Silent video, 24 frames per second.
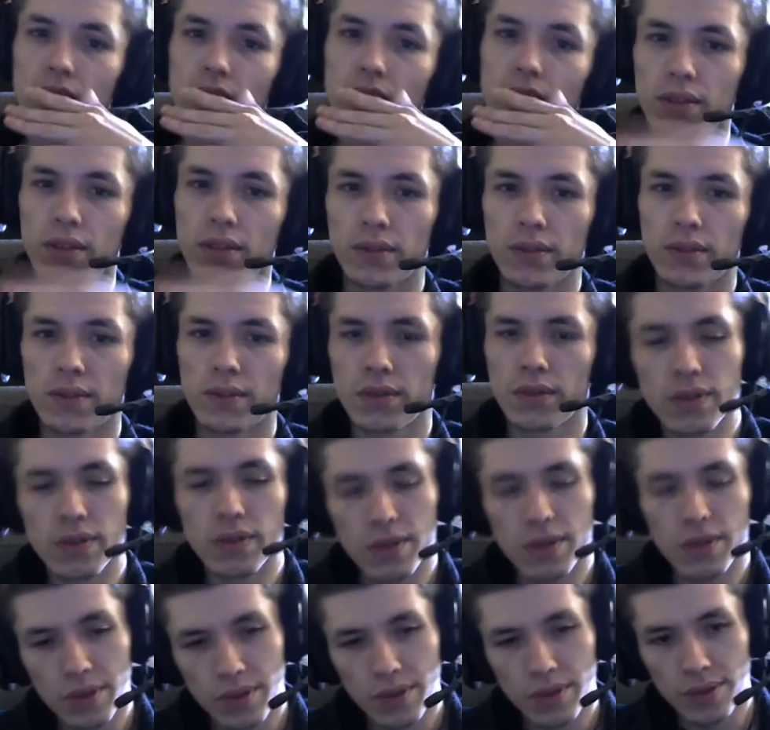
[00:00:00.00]
Oh,
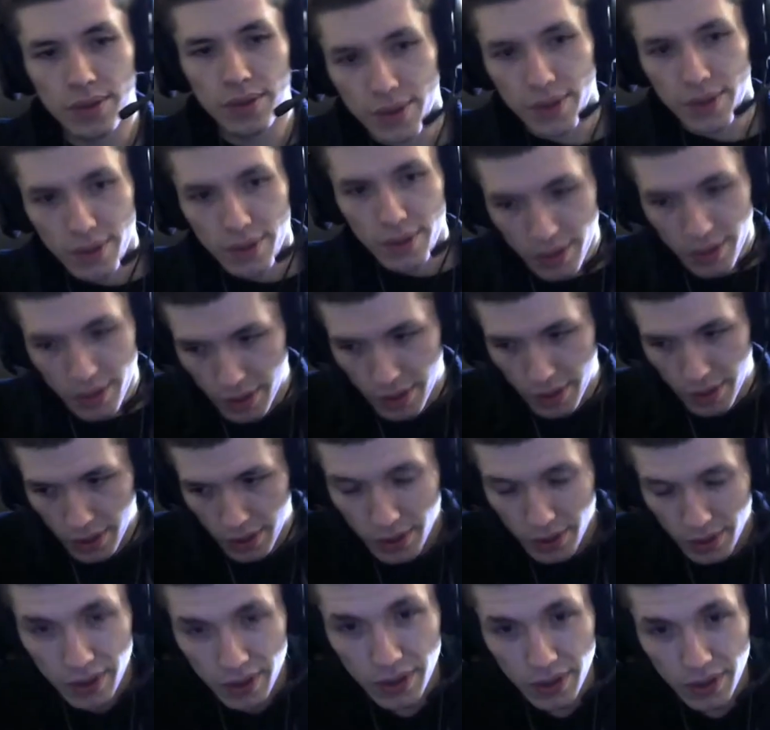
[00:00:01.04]
okay. That's what.
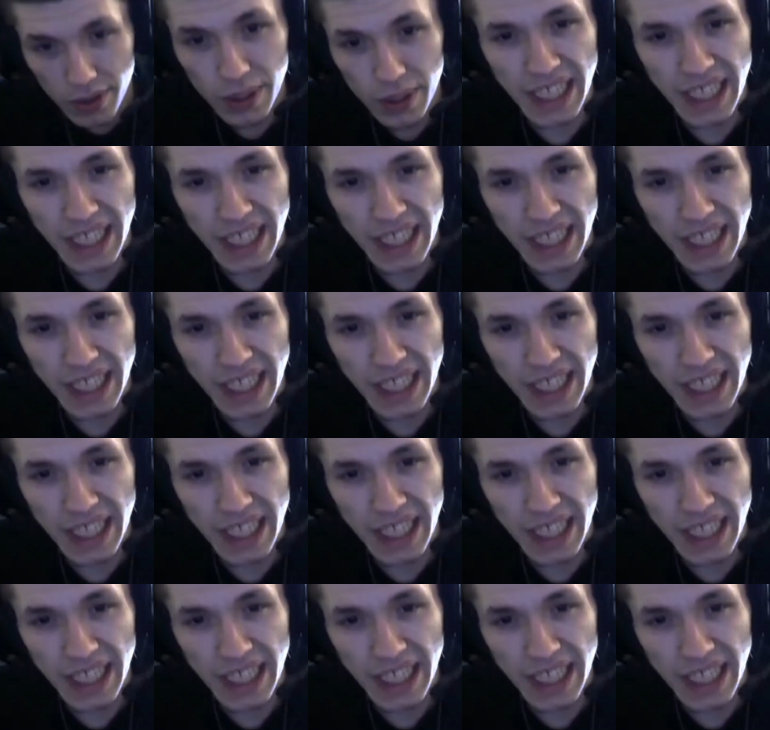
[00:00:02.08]
Yeah,